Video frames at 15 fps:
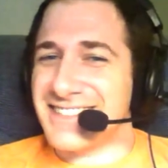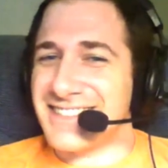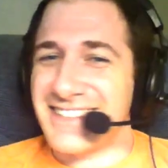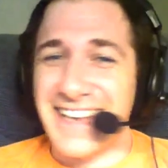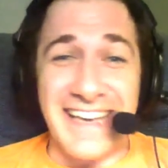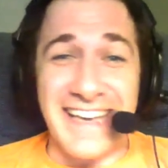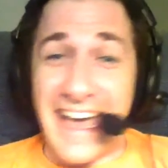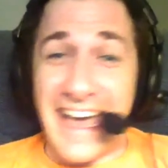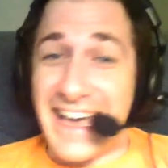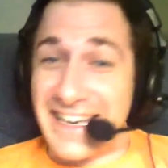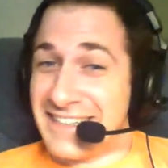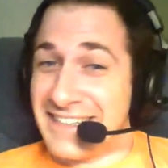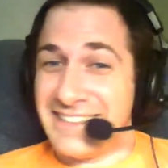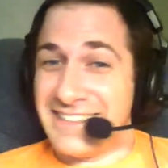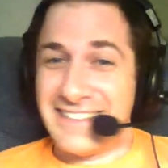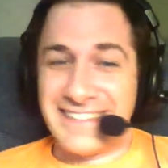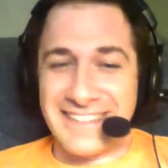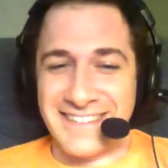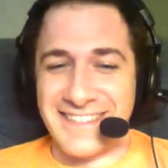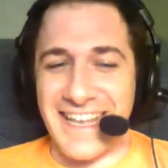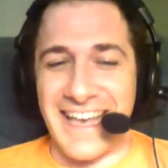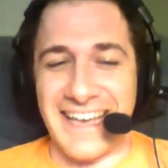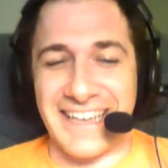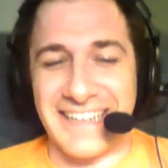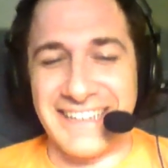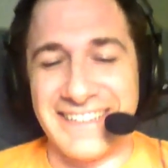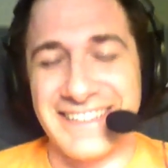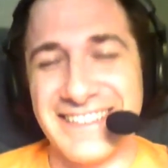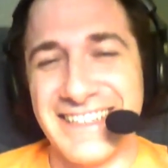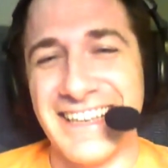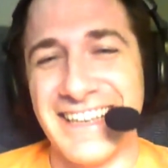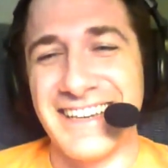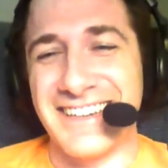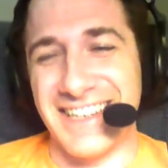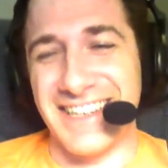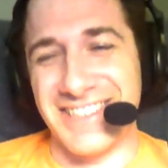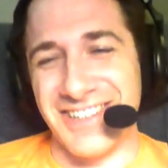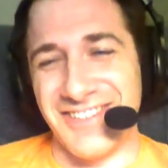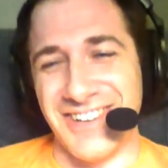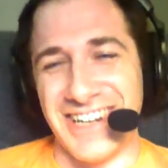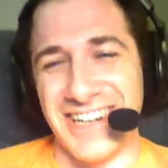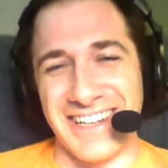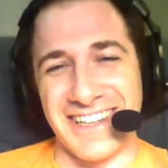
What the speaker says: is like hanging, doesn't want to